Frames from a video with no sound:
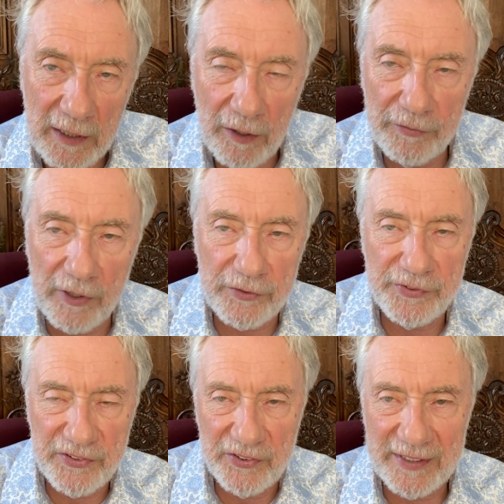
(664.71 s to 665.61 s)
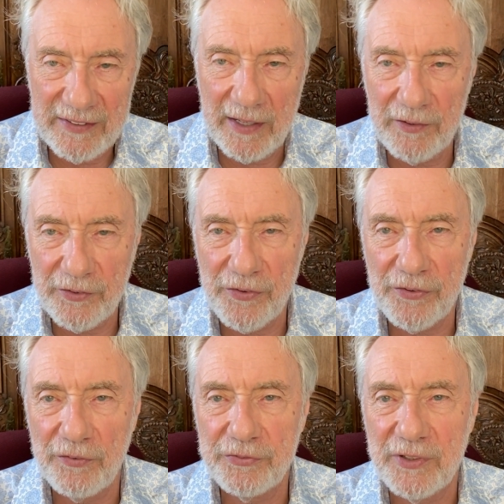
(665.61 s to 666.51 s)
of artificial intelligence
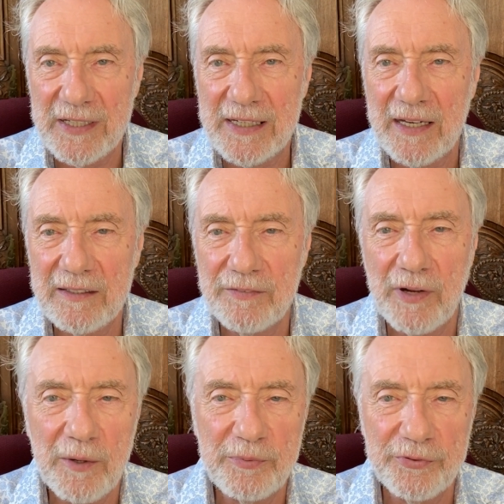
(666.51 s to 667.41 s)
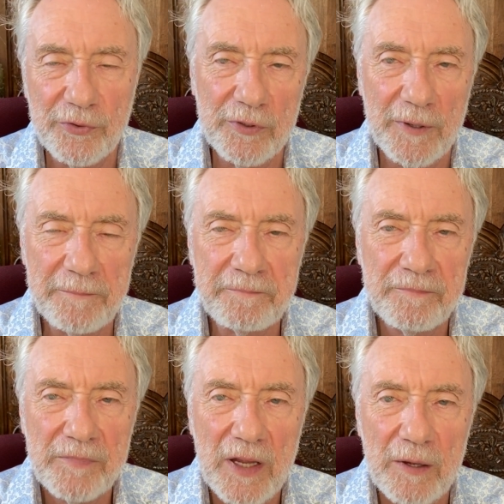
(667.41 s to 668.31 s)
software that I developed for
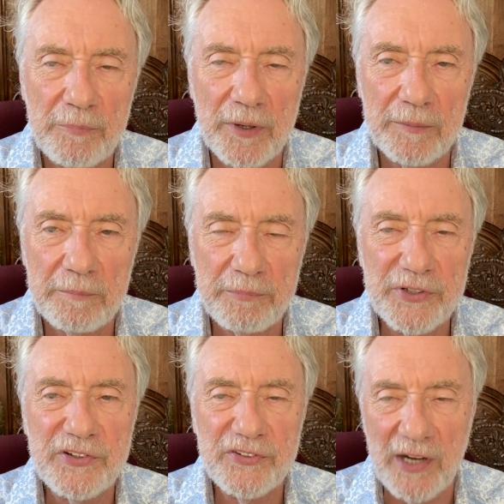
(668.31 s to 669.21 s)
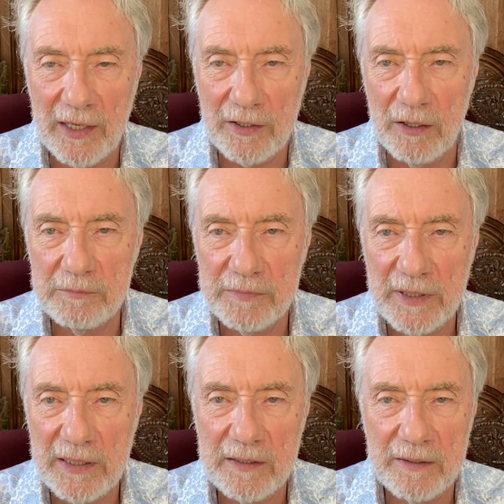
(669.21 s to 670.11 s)
British Telecom
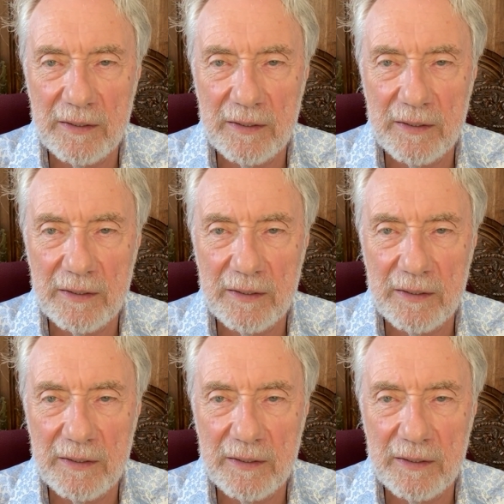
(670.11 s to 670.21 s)
in